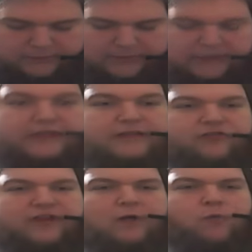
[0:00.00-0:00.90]
And it's
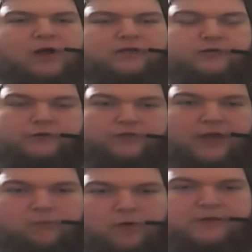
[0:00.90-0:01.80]
like I want to, because I
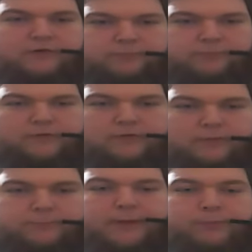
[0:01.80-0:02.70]
want to. The
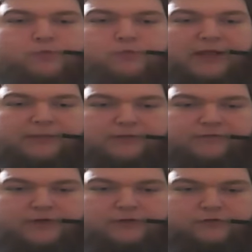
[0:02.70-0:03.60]
people who like my
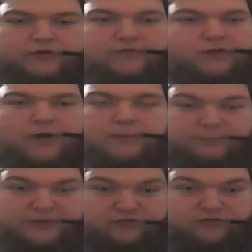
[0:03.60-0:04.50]
videos, even though I'm a
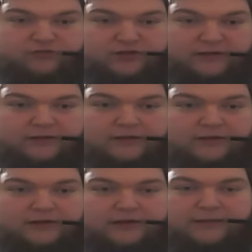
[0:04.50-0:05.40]
piece of shit
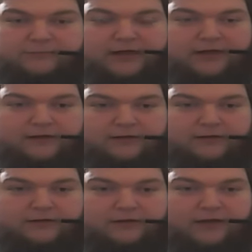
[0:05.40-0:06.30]
and I'm not
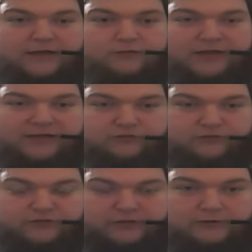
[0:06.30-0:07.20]
anyway
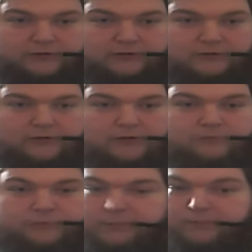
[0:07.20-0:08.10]
interesting,
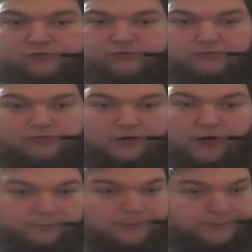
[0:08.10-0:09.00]
there
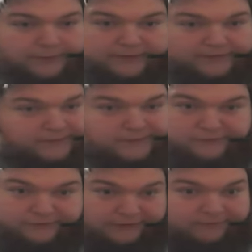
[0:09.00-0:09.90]
are people out there who
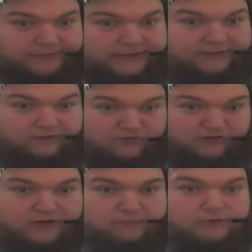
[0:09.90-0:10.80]

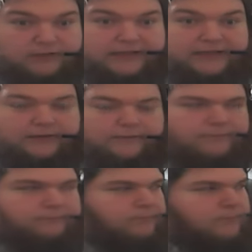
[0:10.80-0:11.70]
genuinely,
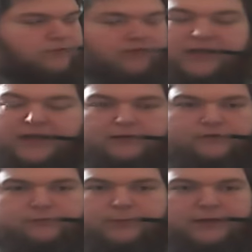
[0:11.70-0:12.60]
see, I can't even
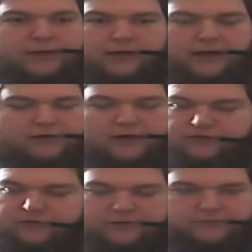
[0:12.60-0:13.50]
speak. I
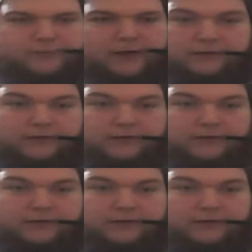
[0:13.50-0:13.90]
shouldn't even bother.